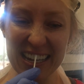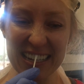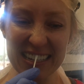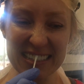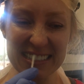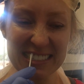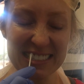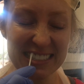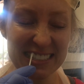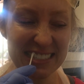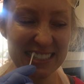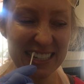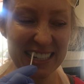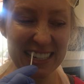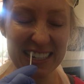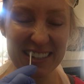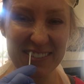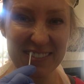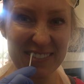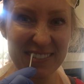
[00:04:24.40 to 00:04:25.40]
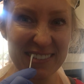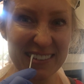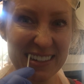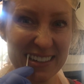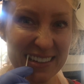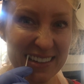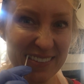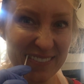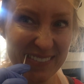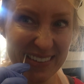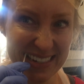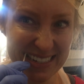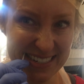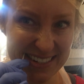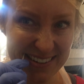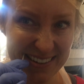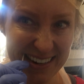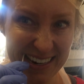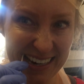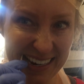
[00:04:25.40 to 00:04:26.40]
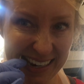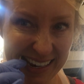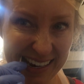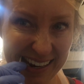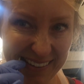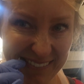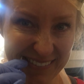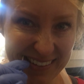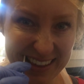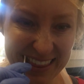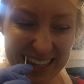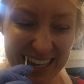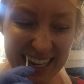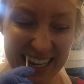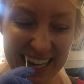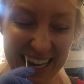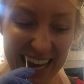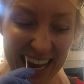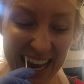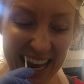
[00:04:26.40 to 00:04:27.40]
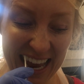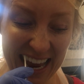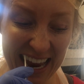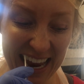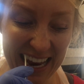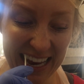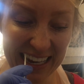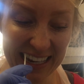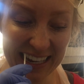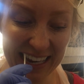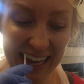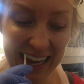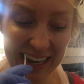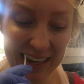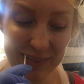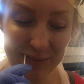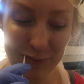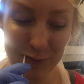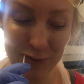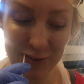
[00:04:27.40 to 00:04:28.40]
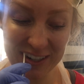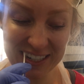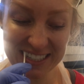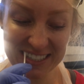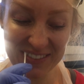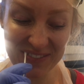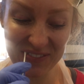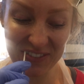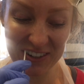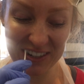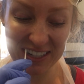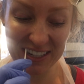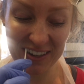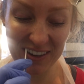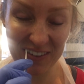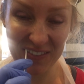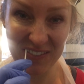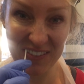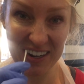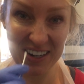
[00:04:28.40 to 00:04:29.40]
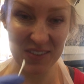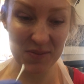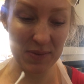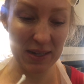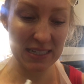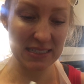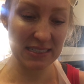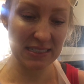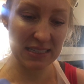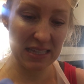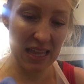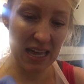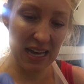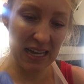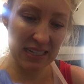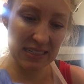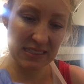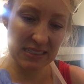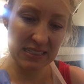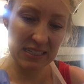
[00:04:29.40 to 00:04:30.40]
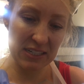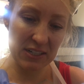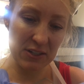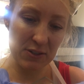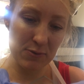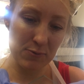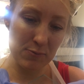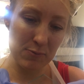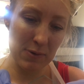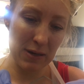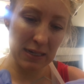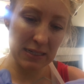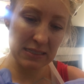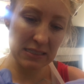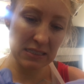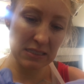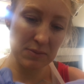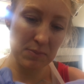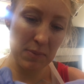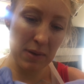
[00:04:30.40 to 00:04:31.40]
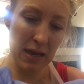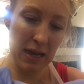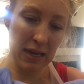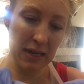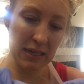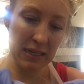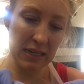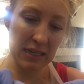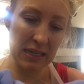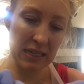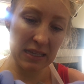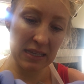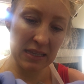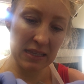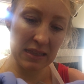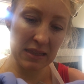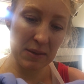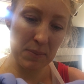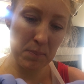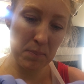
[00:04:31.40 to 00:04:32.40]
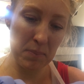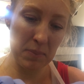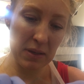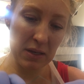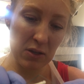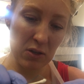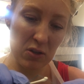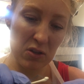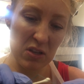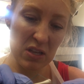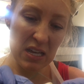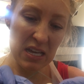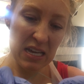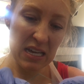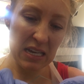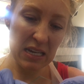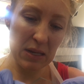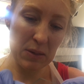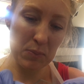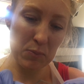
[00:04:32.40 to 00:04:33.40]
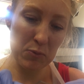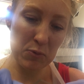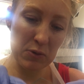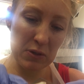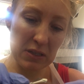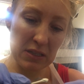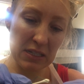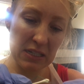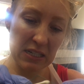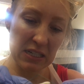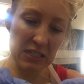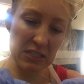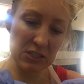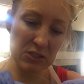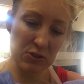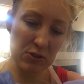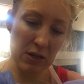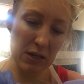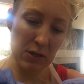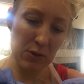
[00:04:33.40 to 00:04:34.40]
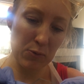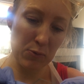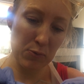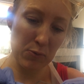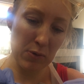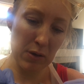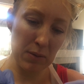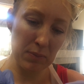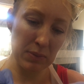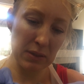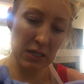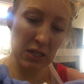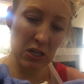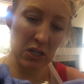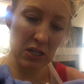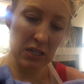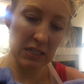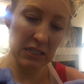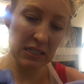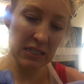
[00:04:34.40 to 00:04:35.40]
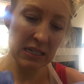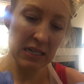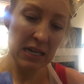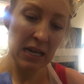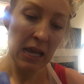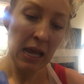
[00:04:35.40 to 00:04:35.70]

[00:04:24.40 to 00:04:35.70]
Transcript: I'm just going to really make sure I get everything. And I'm going to put it on one of my slides here, right smack in the middle. I'm really going to try to rub it on.